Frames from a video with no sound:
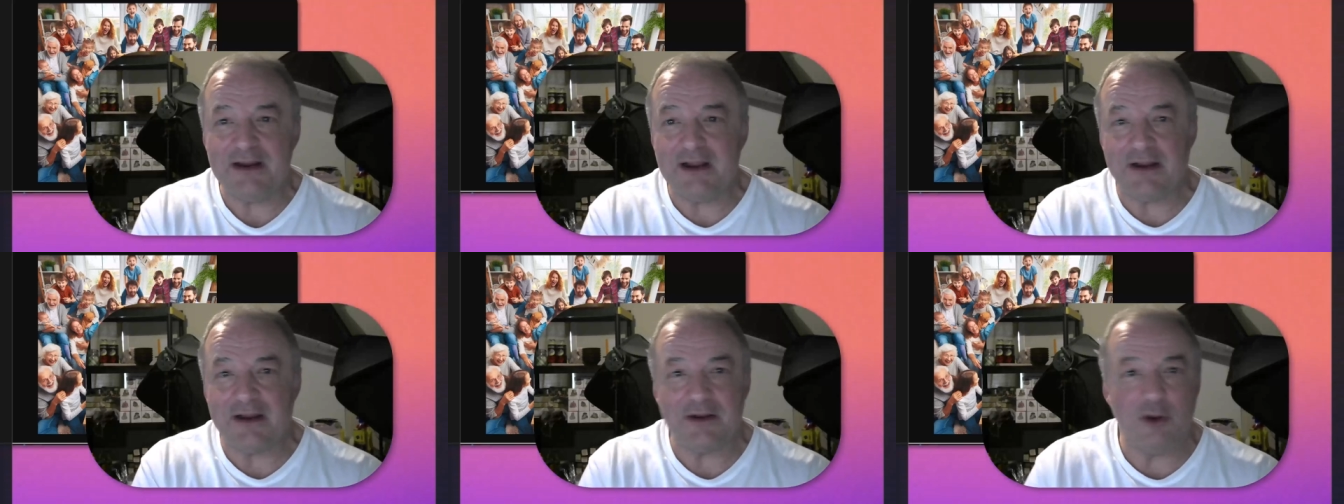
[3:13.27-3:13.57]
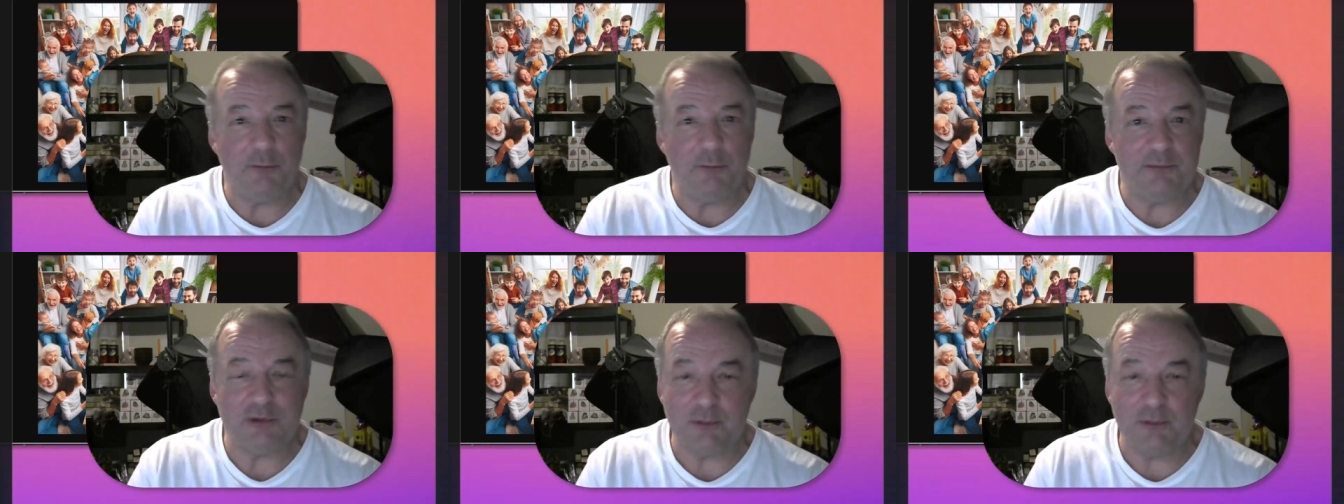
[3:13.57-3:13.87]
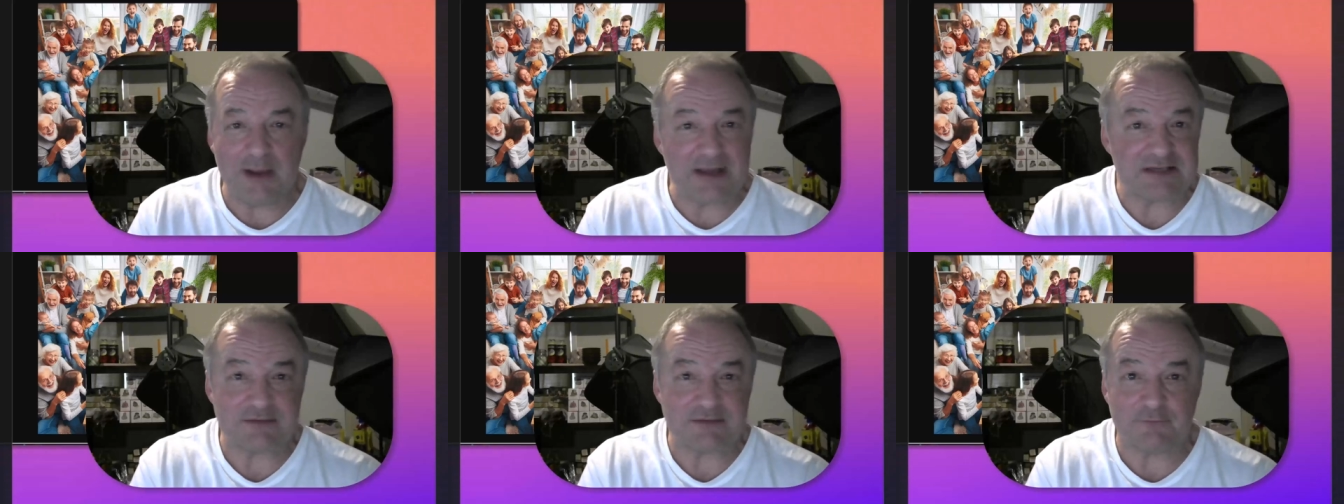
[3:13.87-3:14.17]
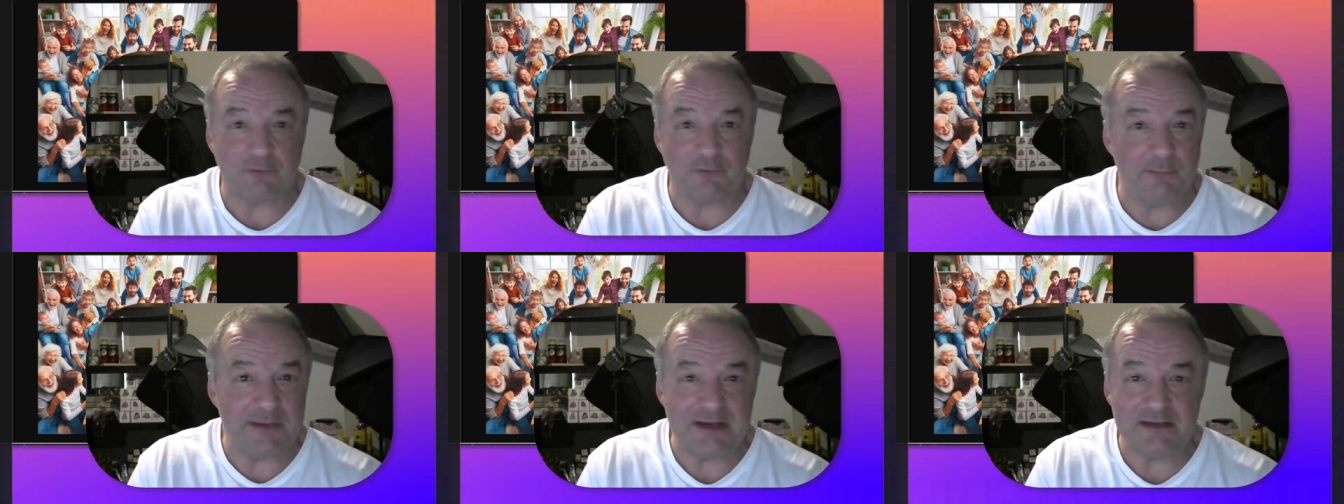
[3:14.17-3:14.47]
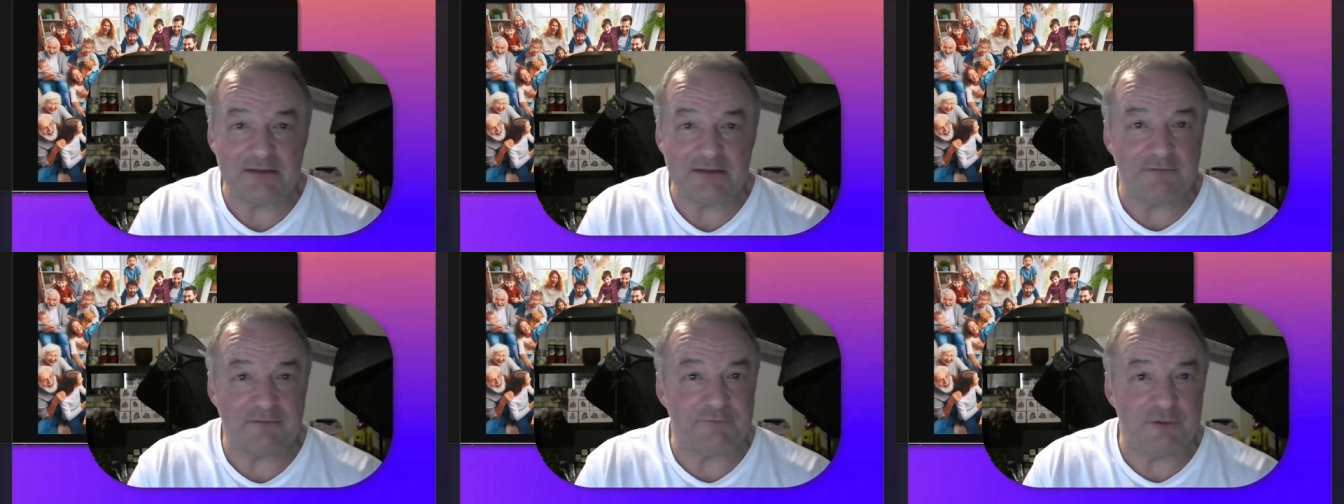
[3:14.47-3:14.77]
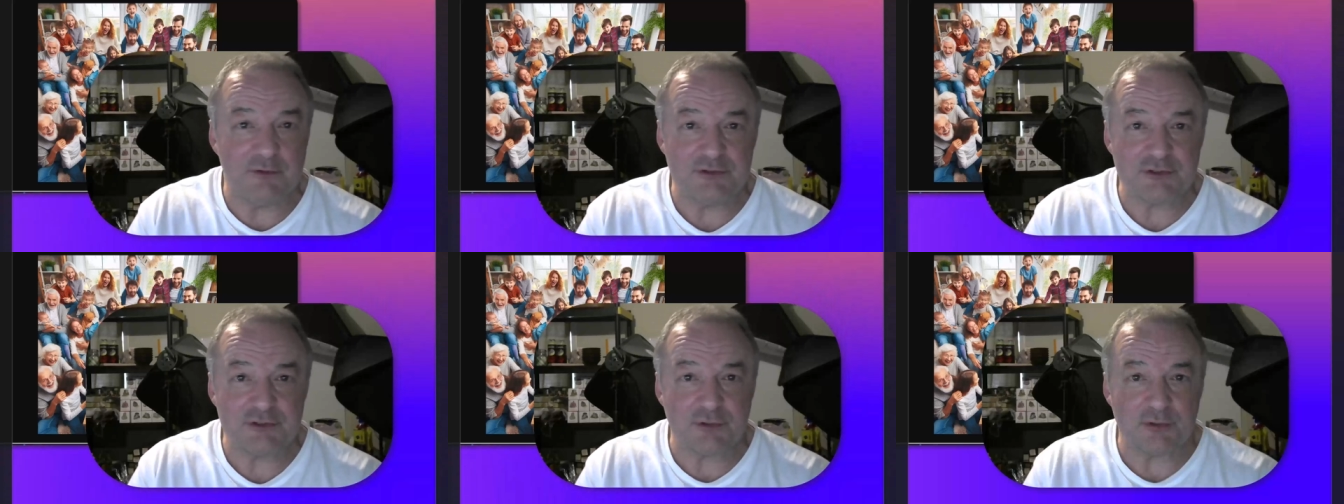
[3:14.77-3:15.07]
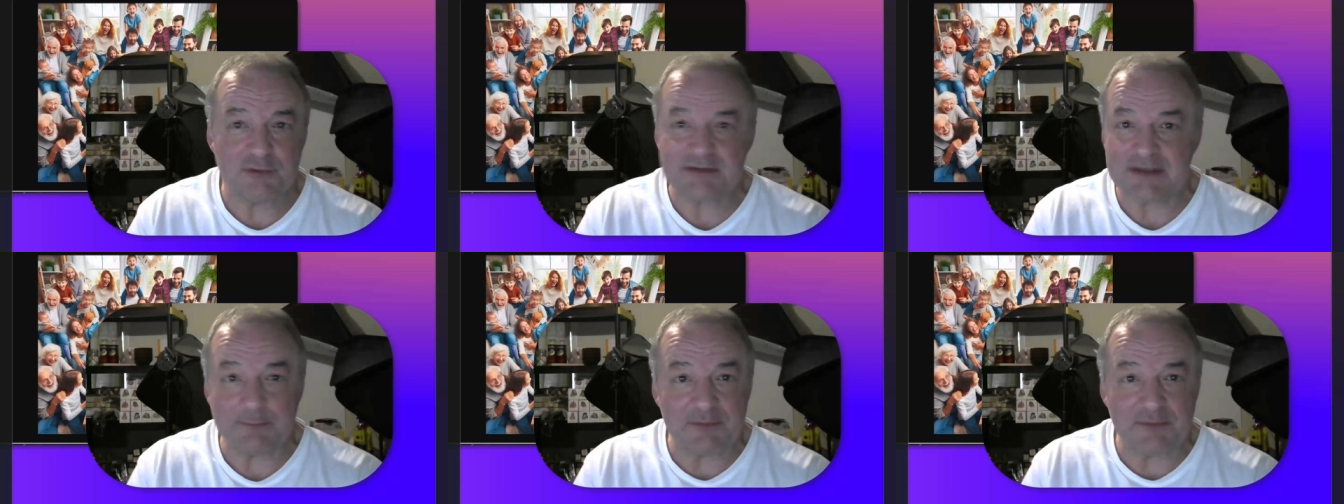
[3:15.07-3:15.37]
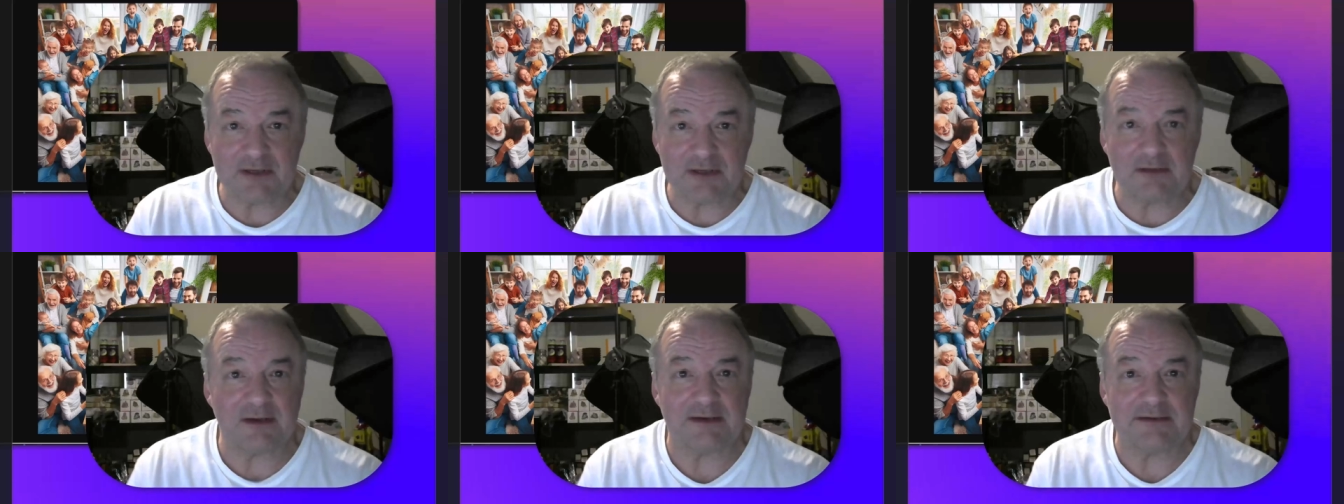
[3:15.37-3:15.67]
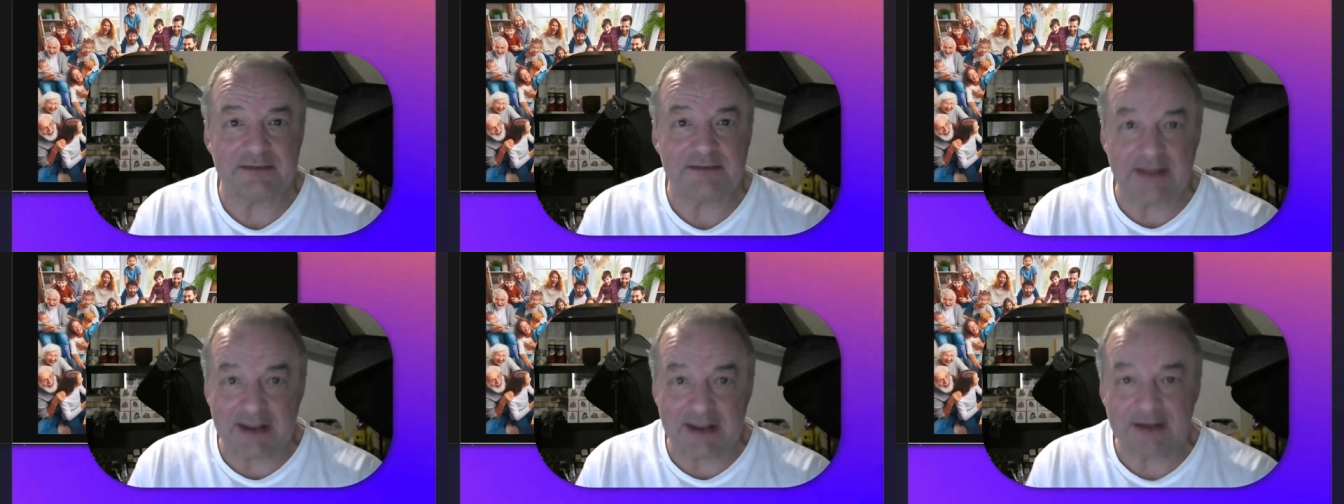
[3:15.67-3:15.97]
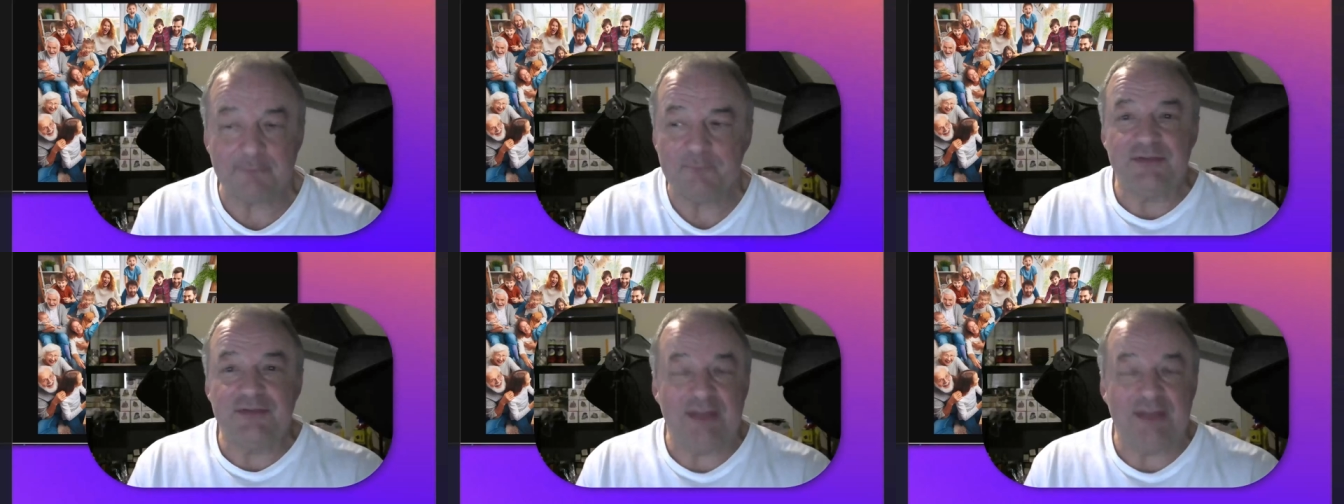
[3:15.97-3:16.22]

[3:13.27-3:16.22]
I hope you ask for me in the future," or something like that,